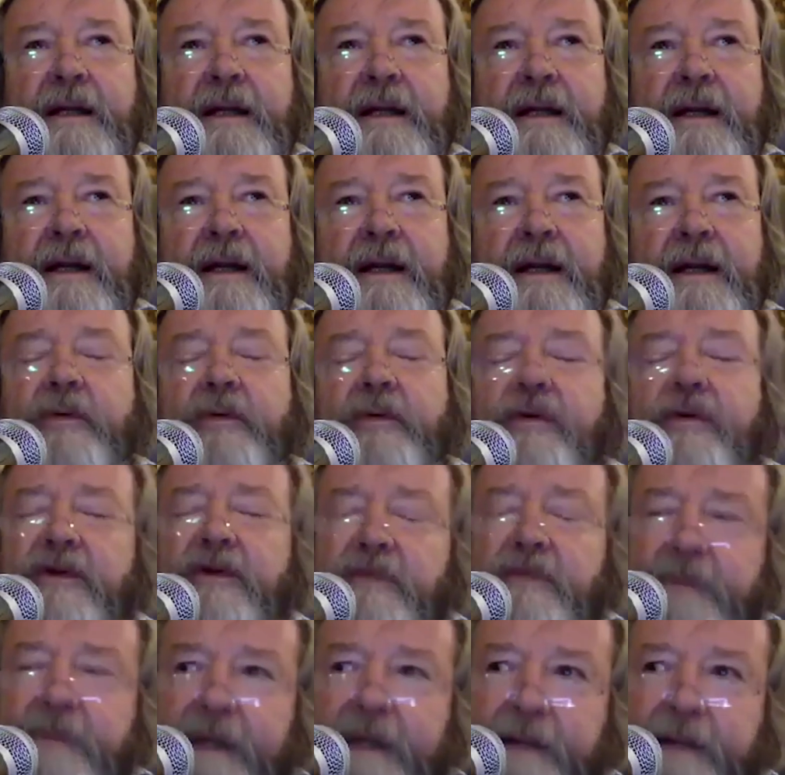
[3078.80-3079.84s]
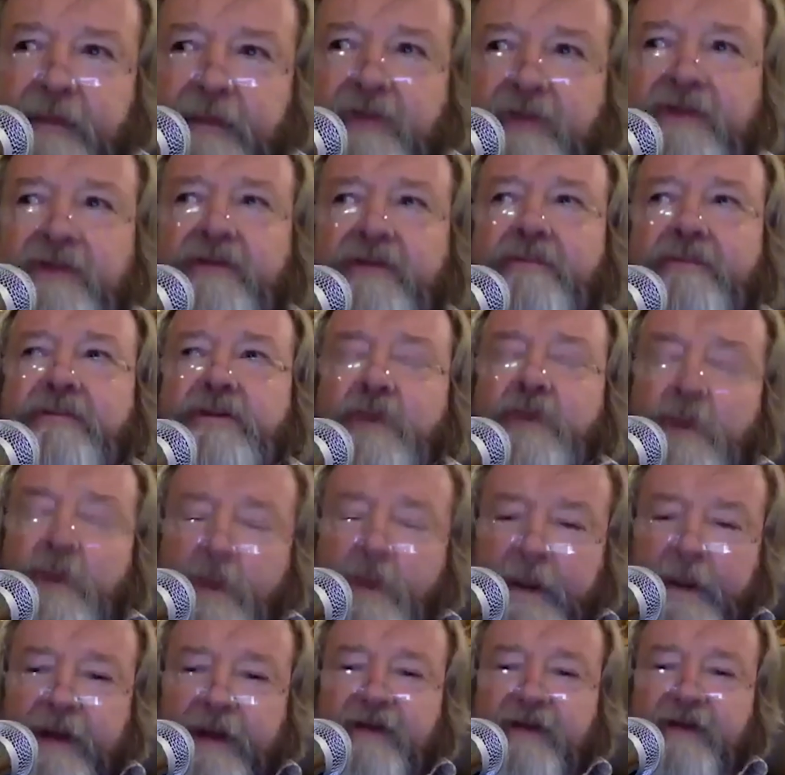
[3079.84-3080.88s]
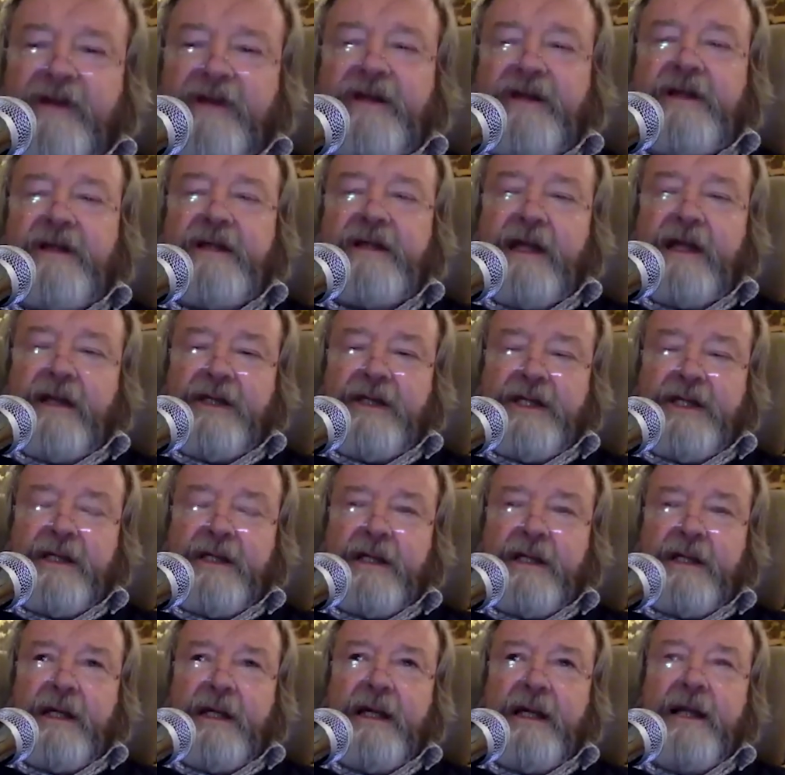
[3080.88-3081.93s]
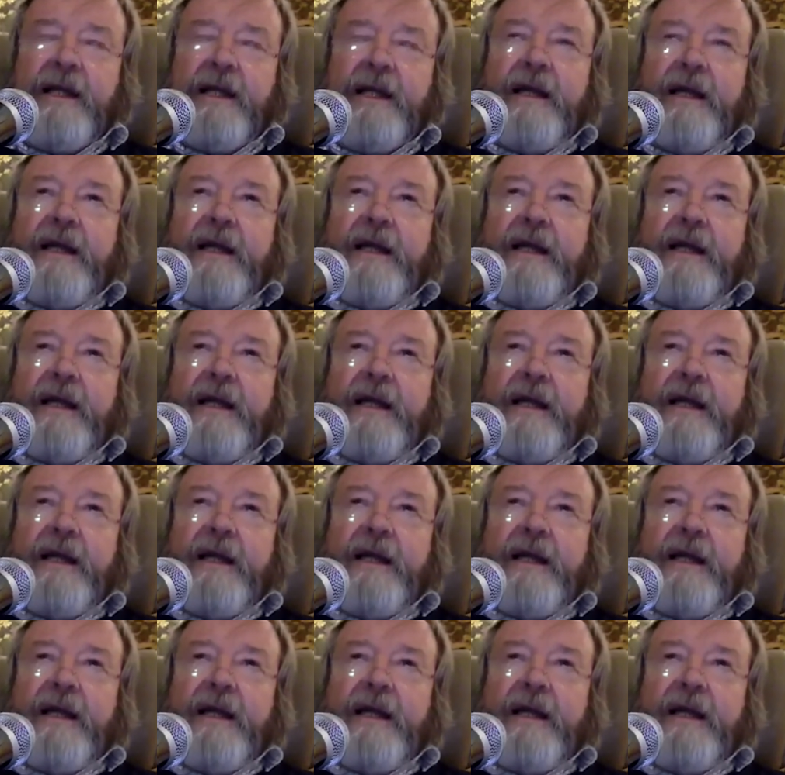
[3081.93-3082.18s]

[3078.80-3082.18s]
be able to talk about it intelligently,